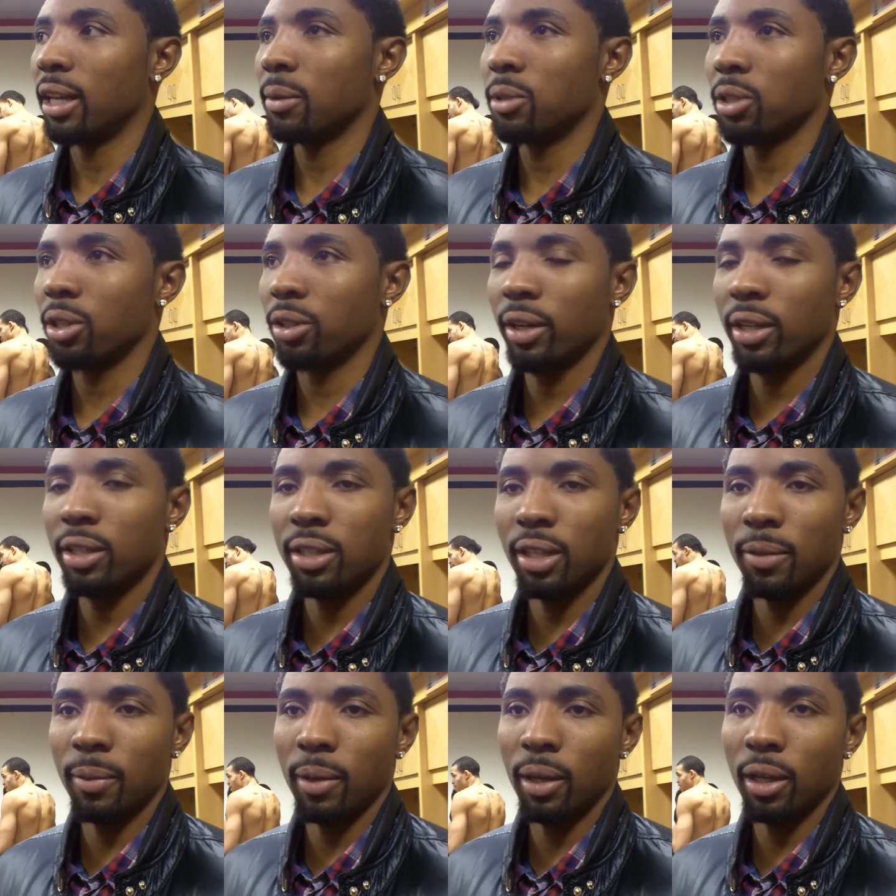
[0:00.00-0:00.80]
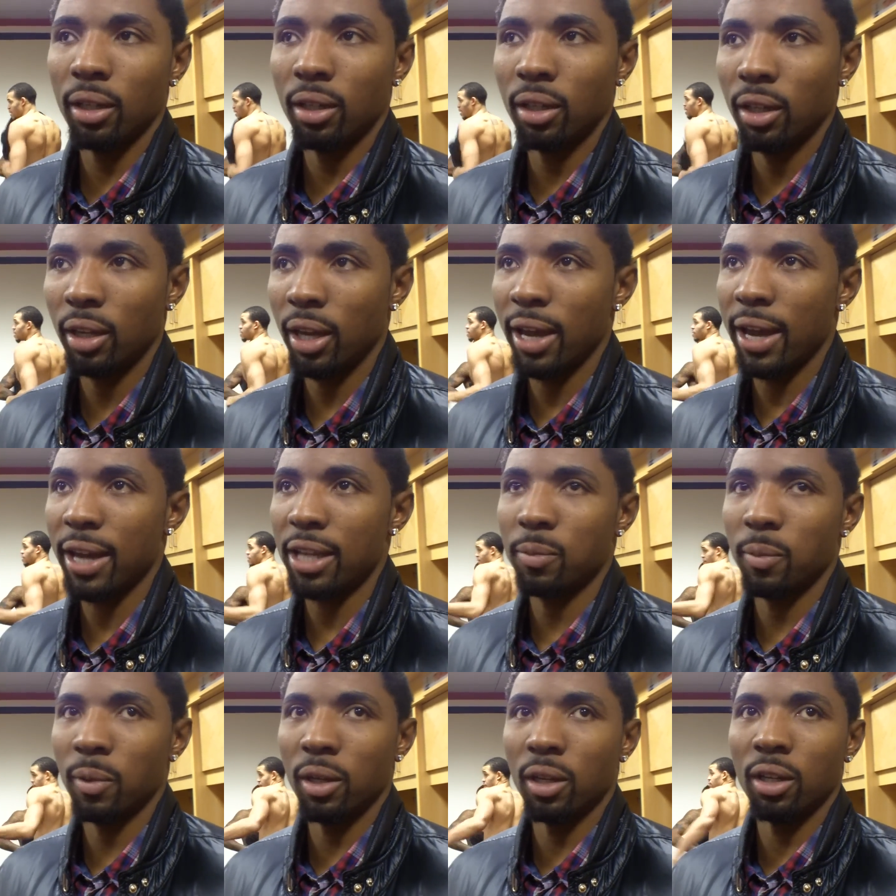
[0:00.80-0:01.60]
he was a great teammate. He
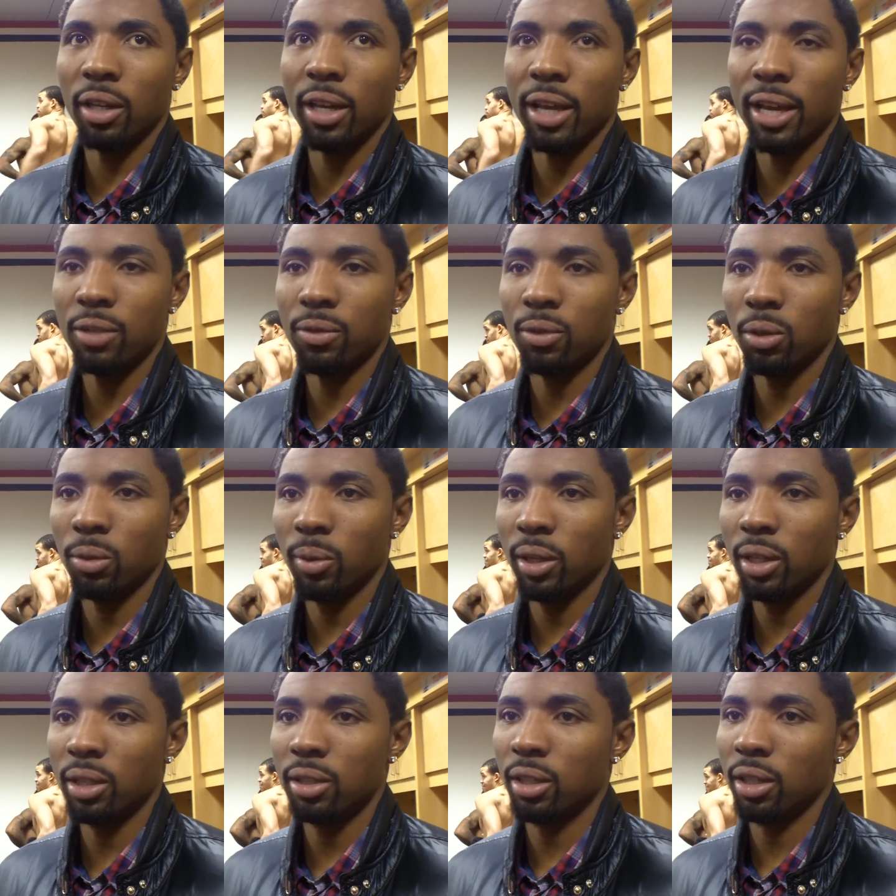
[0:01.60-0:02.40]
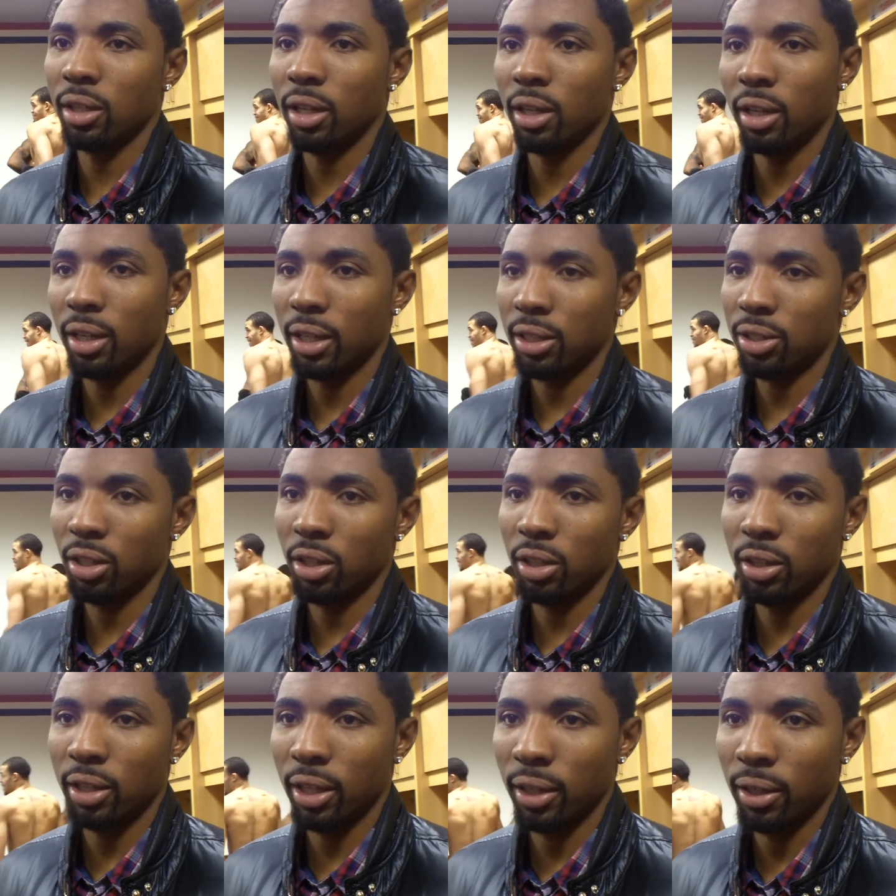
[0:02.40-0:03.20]
has been the last few weeks, and uh, that's a
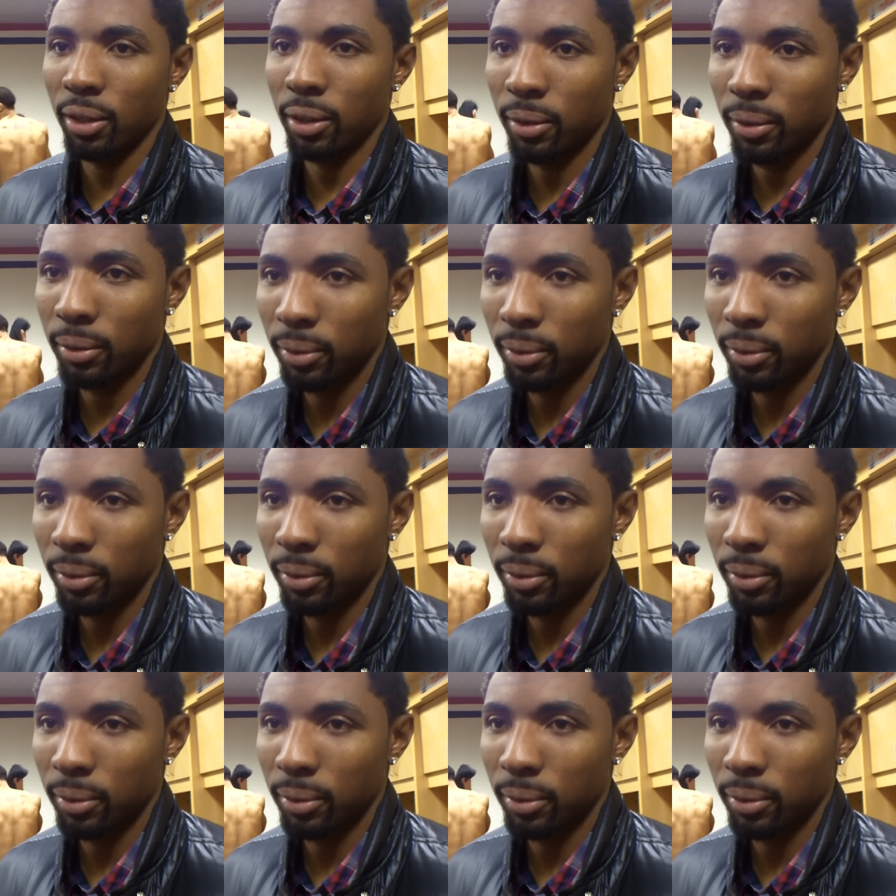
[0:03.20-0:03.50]
good thing.